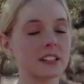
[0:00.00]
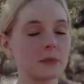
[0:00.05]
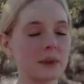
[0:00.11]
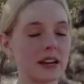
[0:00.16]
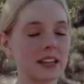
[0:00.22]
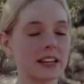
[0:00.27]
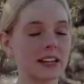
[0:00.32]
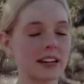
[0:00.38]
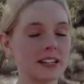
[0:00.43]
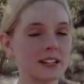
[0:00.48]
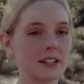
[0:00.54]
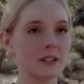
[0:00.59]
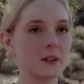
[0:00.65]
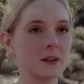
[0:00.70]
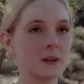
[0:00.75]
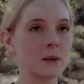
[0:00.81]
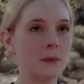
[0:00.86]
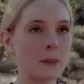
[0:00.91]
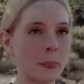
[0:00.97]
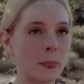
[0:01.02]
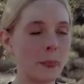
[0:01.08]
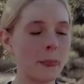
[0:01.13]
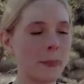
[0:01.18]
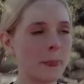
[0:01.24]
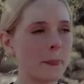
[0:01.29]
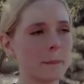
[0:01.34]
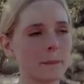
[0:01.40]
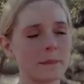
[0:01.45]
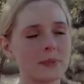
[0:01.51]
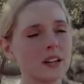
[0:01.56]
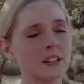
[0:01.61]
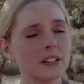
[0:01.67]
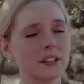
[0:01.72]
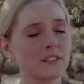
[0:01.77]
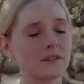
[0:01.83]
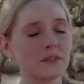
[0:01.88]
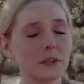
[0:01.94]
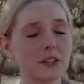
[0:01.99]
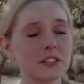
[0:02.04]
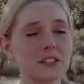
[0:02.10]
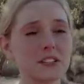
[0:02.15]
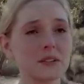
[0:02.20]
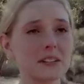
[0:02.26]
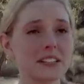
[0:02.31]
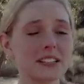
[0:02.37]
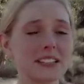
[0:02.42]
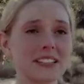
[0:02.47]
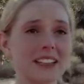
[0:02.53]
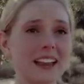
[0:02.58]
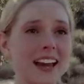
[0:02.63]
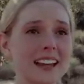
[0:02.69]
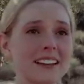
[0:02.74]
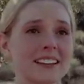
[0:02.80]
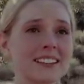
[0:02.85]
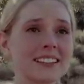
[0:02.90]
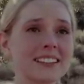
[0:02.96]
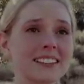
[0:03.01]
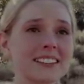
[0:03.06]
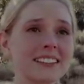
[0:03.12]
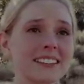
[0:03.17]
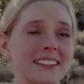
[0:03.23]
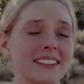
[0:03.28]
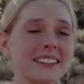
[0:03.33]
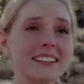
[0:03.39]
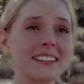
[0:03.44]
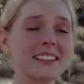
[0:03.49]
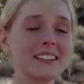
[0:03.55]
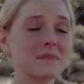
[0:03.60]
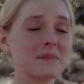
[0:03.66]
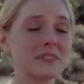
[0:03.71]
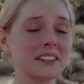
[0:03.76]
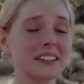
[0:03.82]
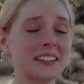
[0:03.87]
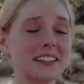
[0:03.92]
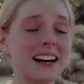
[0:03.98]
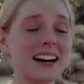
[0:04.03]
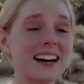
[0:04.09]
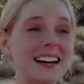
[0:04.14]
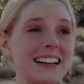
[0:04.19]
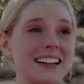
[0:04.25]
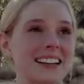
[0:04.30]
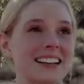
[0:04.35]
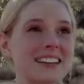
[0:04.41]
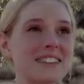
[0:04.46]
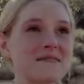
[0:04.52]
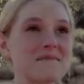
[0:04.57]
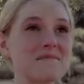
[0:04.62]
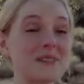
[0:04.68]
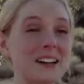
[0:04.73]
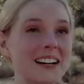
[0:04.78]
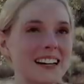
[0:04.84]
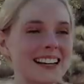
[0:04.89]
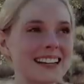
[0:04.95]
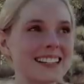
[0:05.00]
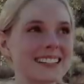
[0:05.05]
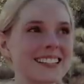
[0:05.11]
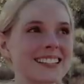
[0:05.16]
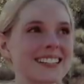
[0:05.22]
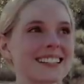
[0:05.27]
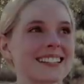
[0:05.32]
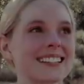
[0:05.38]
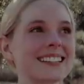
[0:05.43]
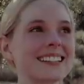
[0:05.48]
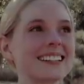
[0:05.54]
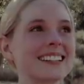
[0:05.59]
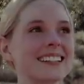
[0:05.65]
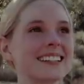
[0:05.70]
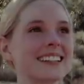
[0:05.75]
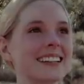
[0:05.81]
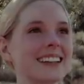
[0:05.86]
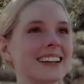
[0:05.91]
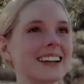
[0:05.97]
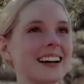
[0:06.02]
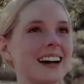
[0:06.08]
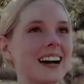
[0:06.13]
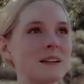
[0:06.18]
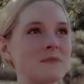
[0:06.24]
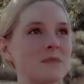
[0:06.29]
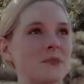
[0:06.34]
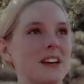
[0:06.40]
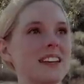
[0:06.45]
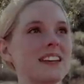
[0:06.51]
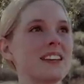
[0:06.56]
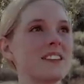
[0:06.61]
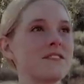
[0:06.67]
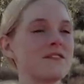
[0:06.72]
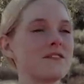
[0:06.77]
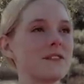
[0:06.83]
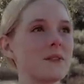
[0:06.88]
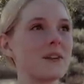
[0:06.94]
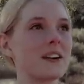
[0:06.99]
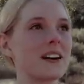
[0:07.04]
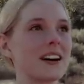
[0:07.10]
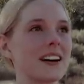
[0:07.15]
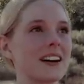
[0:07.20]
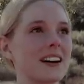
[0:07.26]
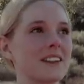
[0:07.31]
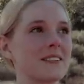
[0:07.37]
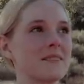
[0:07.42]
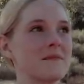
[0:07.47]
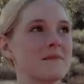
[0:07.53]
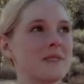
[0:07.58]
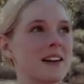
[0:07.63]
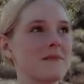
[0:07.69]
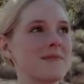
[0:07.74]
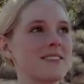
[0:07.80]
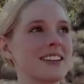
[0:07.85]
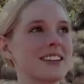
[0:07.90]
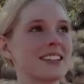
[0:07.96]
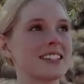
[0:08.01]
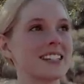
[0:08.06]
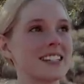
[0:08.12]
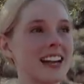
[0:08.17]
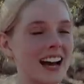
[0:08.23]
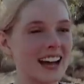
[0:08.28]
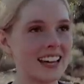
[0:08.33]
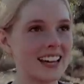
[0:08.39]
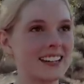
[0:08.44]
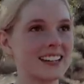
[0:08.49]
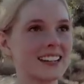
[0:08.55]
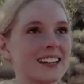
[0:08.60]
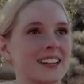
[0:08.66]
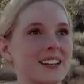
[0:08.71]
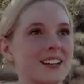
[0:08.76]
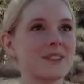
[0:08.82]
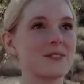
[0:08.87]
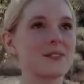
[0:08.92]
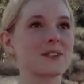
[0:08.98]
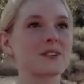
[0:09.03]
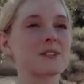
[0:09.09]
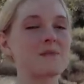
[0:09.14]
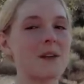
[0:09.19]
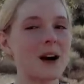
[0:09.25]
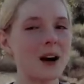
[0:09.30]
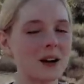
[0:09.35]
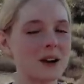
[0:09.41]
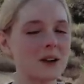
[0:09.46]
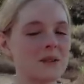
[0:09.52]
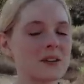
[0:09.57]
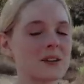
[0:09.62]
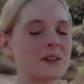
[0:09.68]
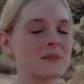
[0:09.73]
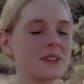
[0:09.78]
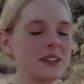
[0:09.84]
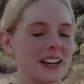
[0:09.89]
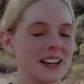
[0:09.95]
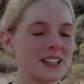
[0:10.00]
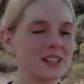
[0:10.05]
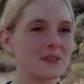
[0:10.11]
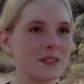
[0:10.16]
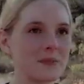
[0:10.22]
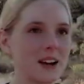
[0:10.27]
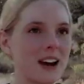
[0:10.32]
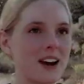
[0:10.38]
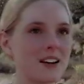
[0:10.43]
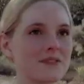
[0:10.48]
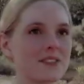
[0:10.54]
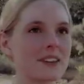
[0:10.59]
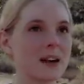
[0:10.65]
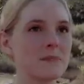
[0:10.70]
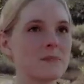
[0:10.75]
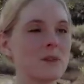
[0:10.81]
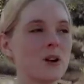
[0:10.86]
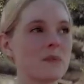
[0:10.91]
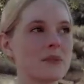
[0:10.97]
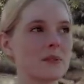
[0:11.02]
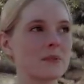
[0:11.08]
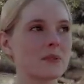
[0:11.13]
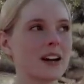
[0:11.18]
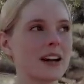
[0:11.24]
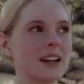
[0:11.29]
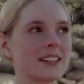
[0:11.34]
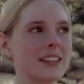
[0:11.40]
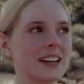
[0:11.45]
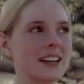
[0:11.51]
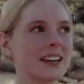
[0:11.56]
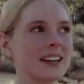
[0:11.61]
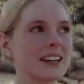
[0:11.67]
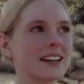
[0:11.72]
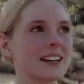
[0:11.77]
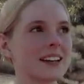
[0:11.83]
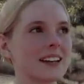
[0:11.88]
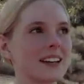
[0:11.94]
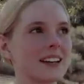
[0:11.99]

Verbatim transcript: the way that I do, not looking forward to doing this again really not, but I'm waiting for maybe tonight or tomorrow or three days from now for that moment where I think,